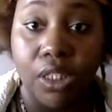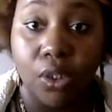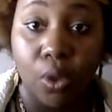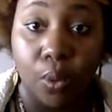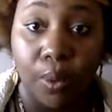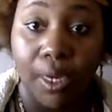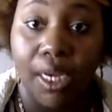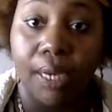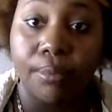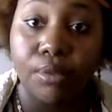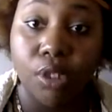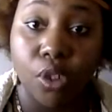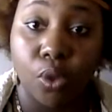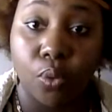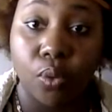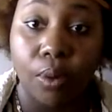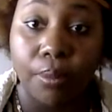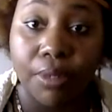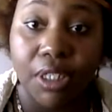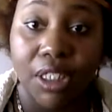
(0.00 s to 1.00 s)
He's going to wake up to the
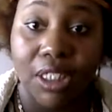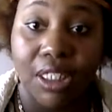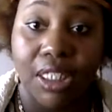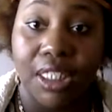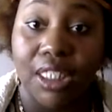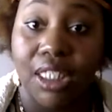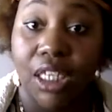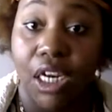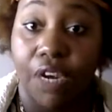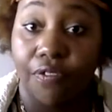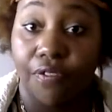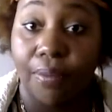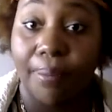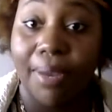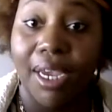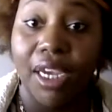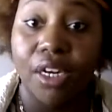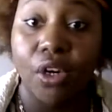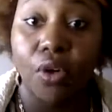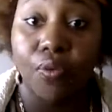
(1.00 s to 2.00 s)
woman she is. And if a
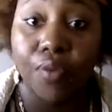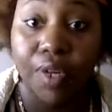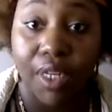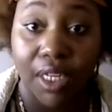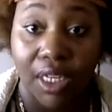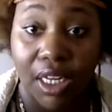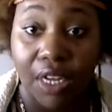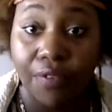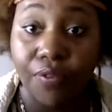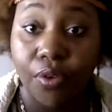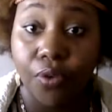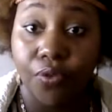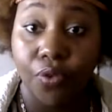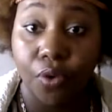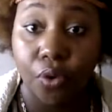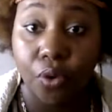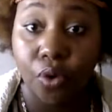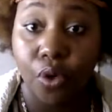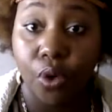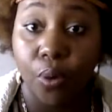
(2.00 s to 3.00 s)
man don't really love you
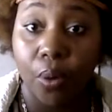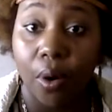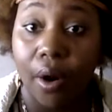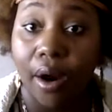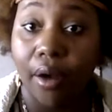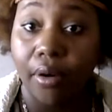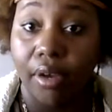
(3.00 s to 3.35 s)
for who you are,